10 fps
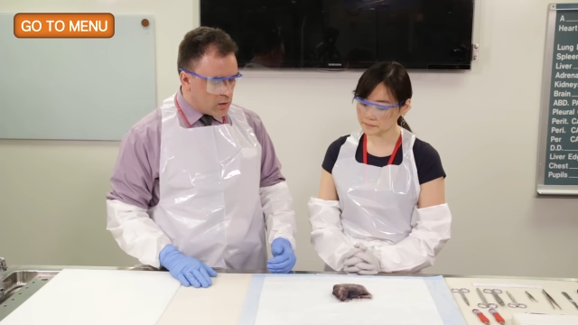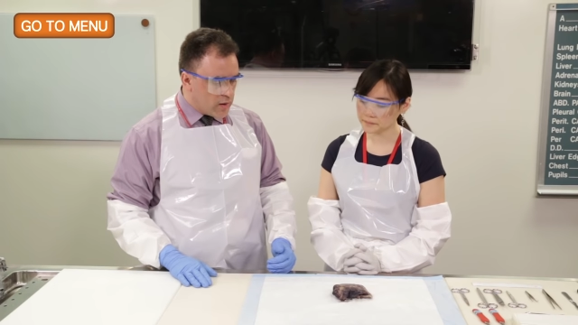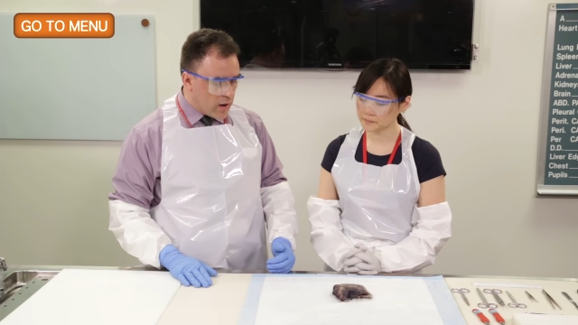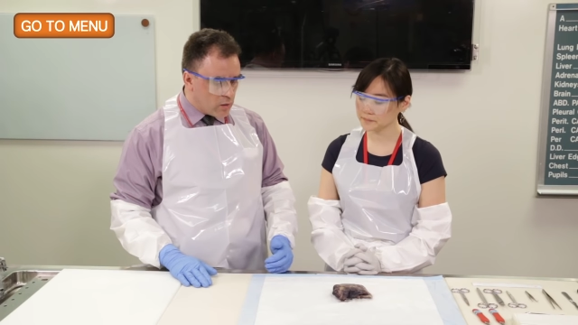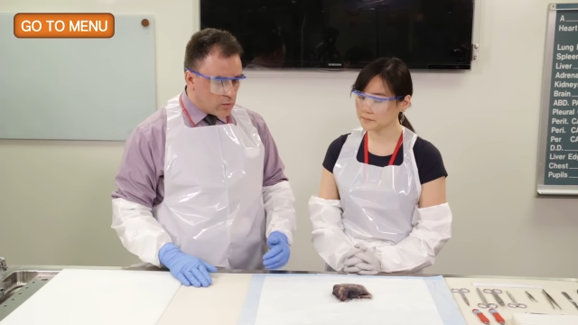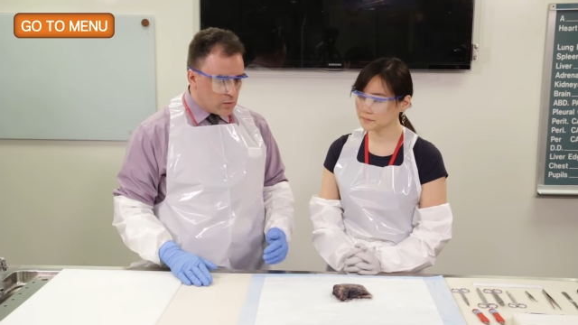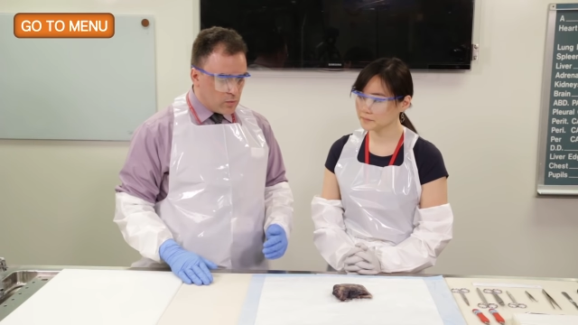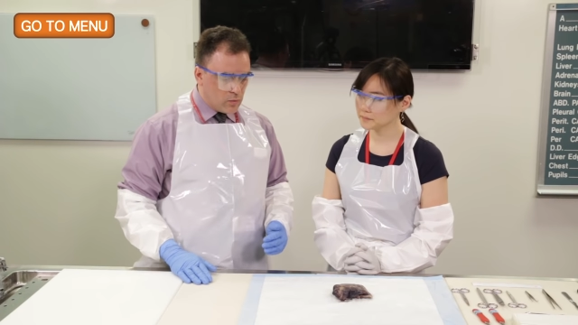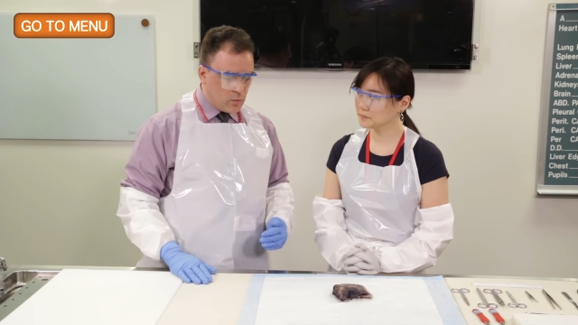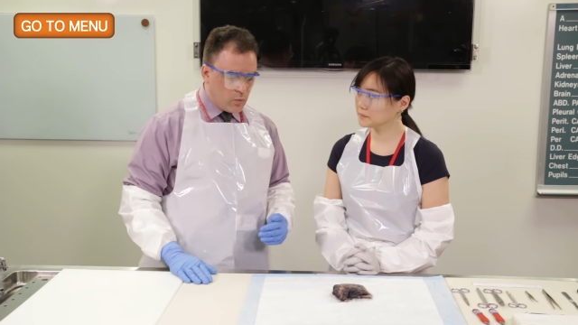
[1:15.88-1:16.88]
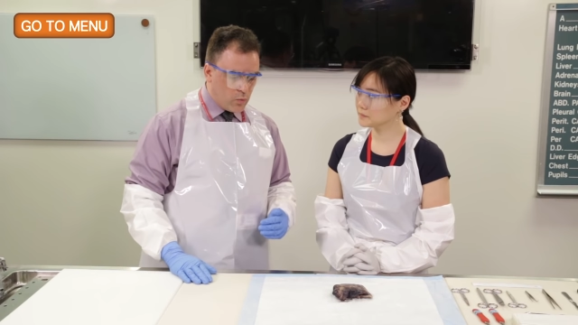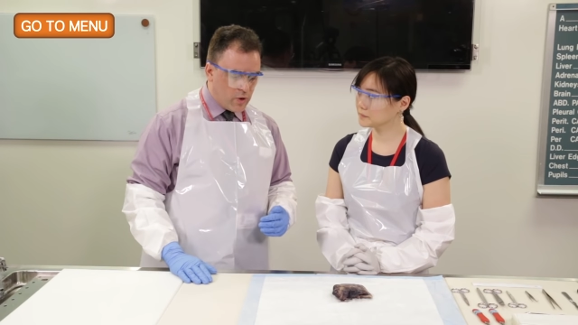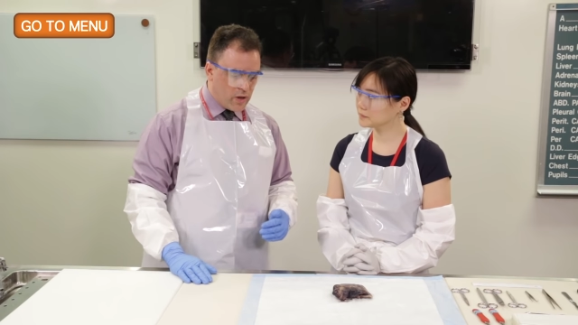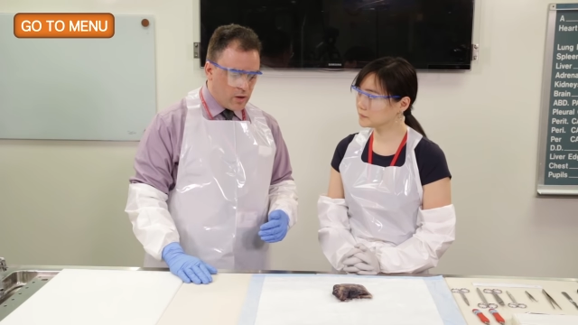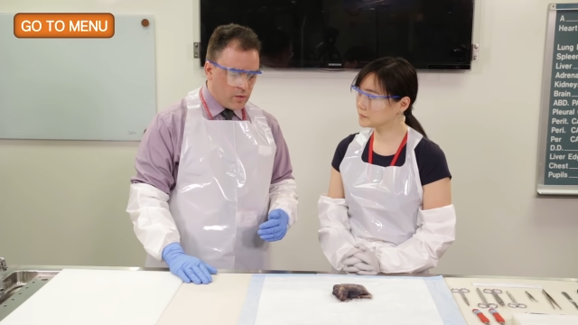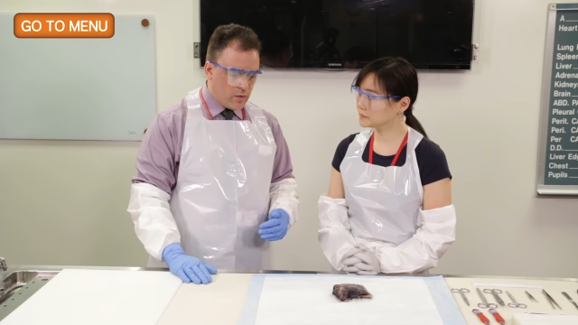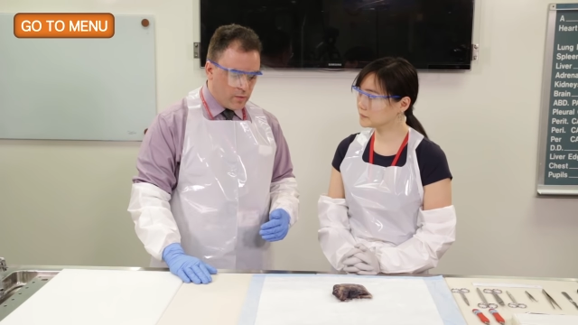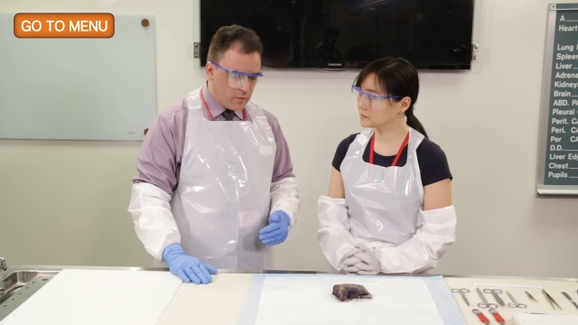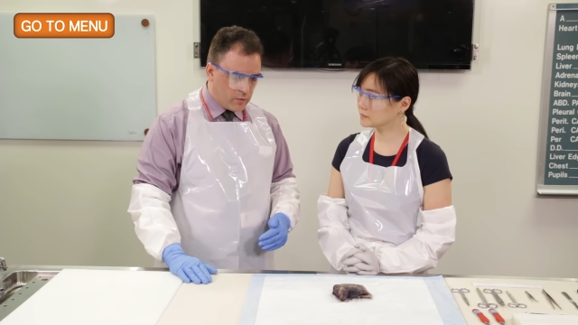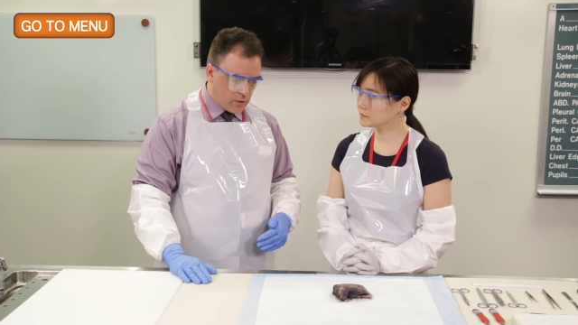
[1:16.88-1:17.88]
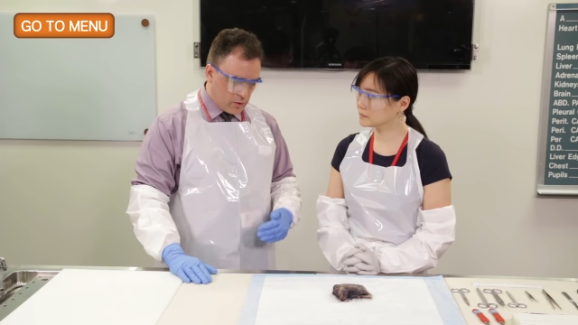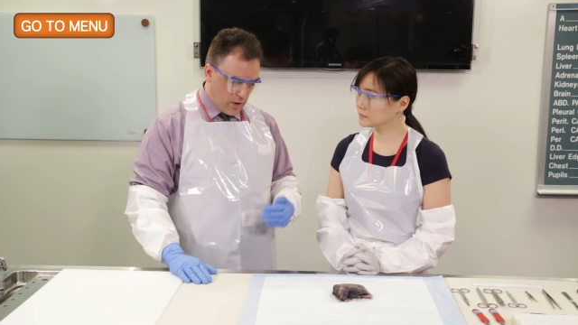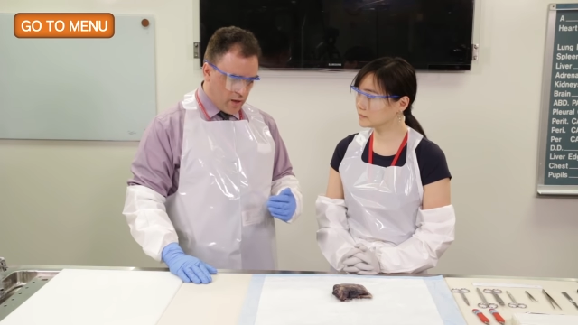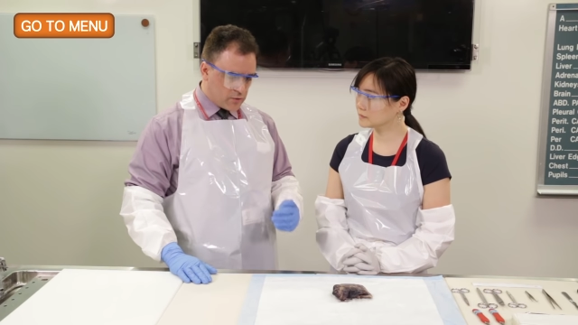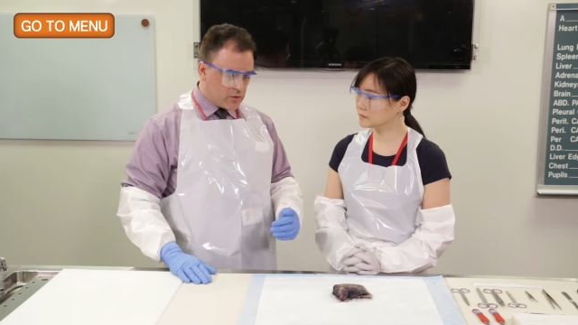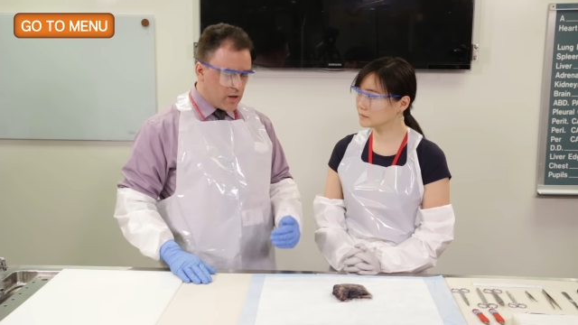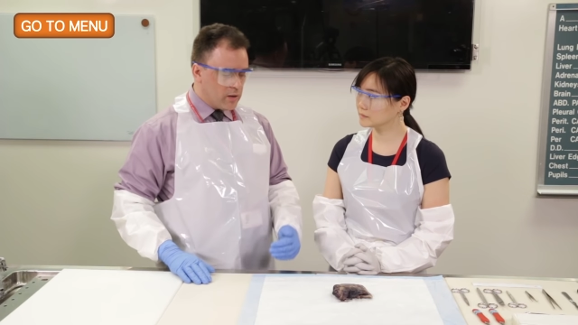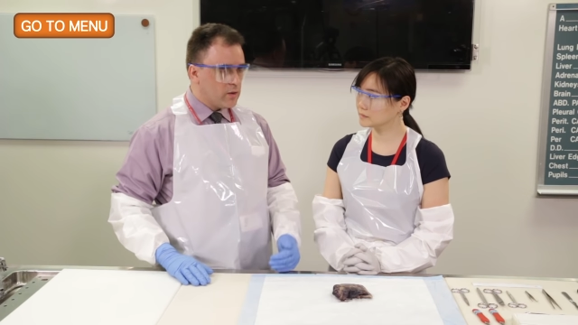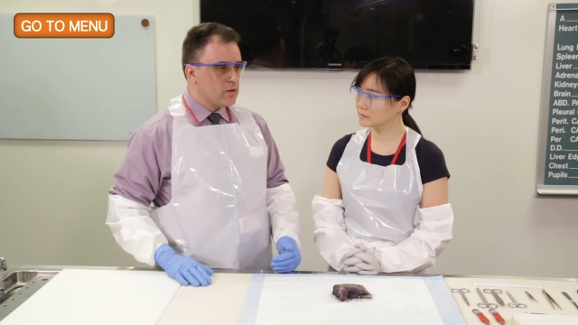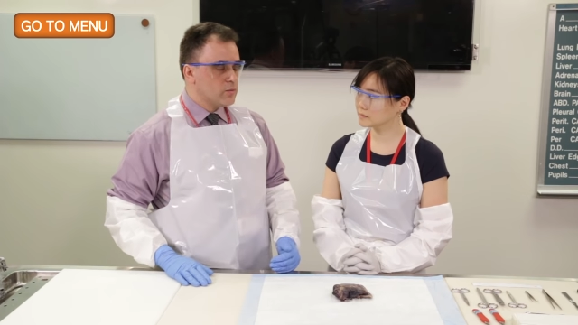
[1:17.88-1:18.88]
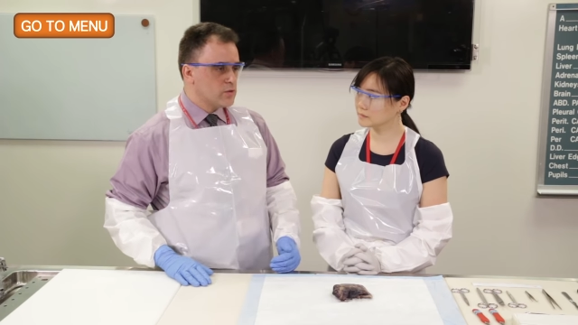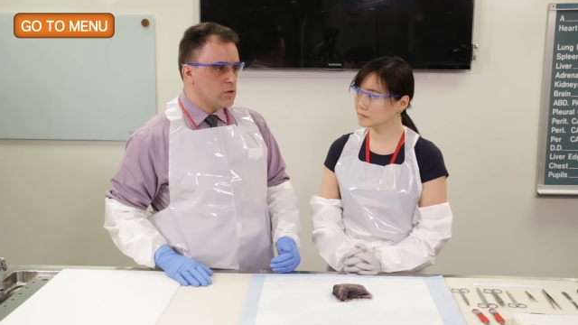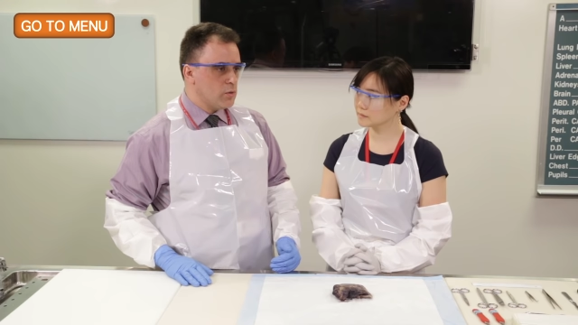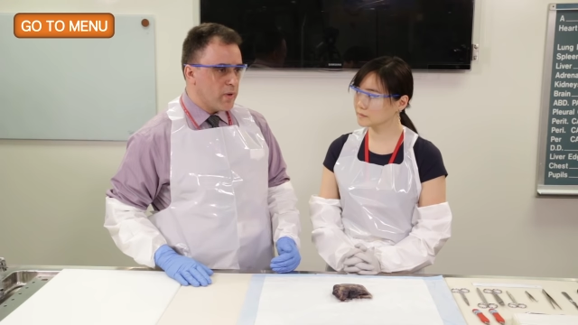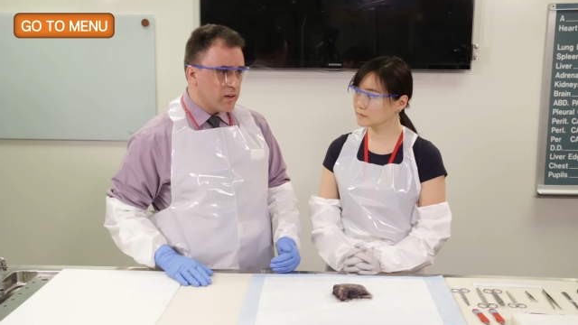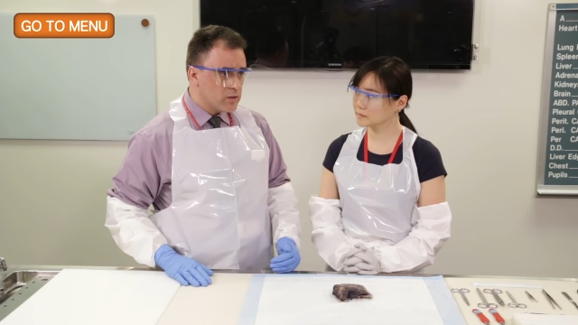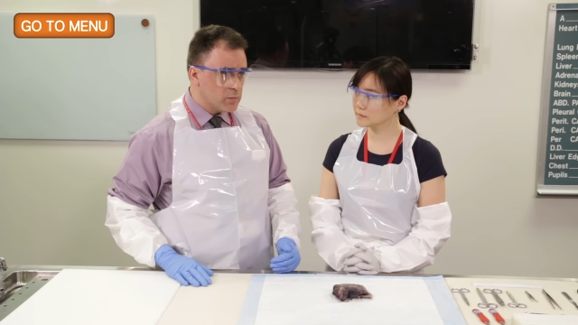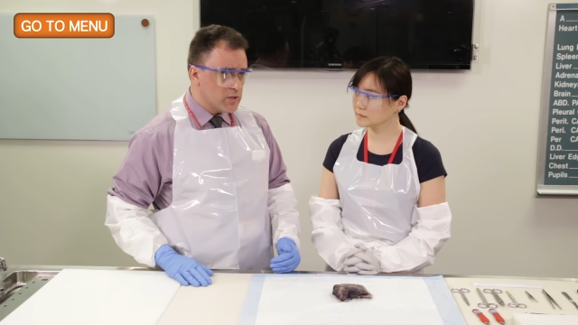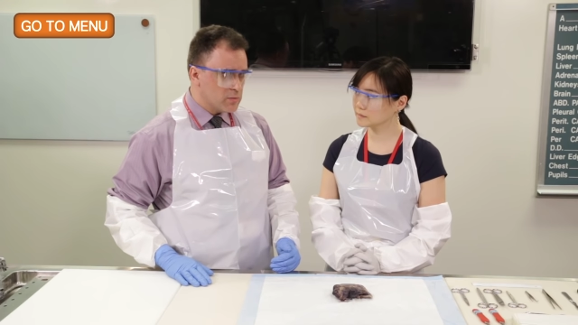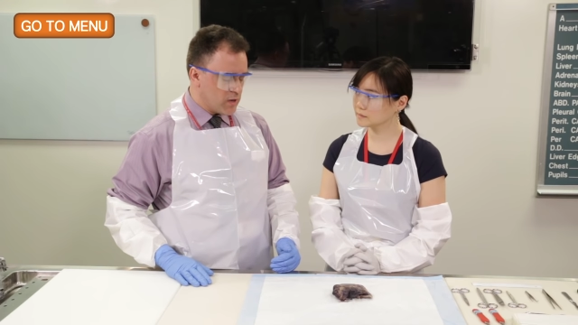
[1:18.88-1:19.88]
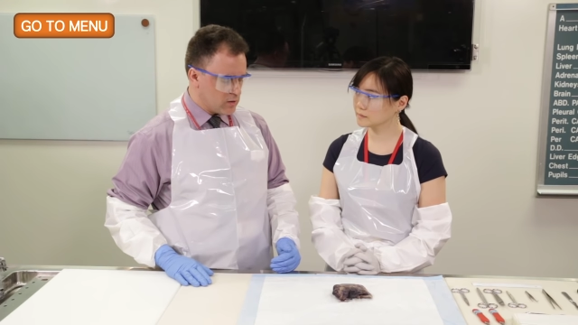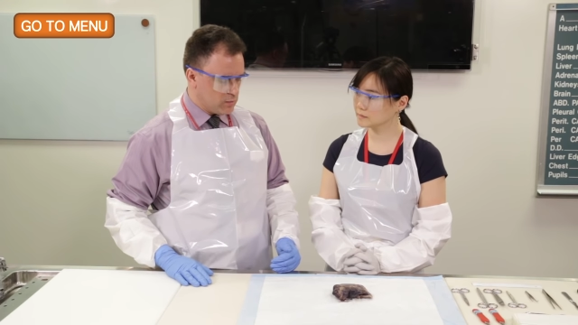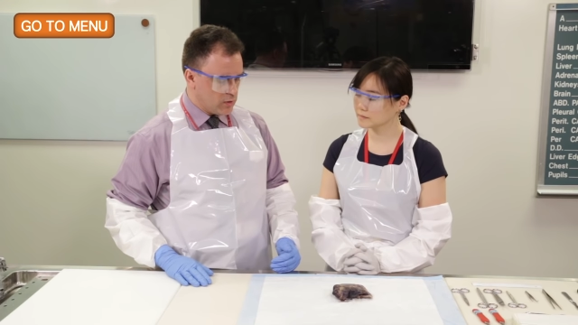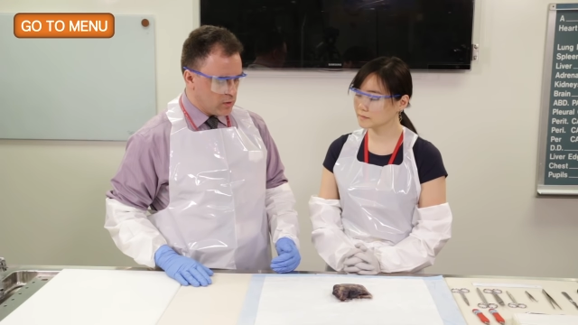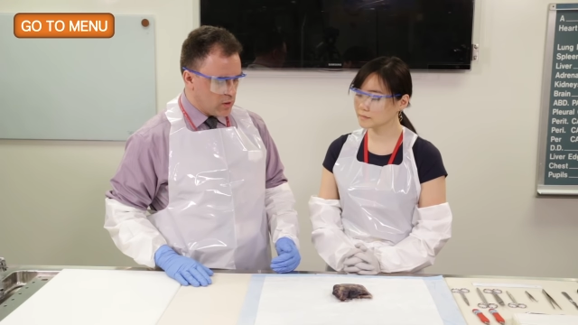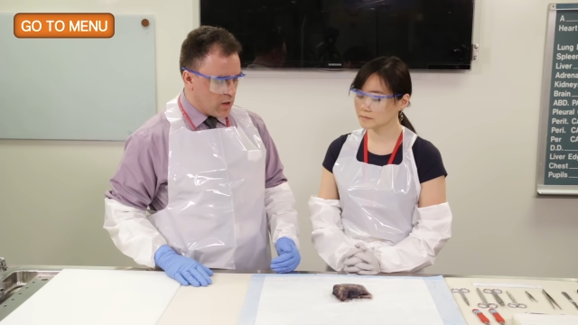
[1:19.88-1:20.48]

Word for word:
Speaker 1: Now, we uh, ascertained that this was a lobectomy specimen.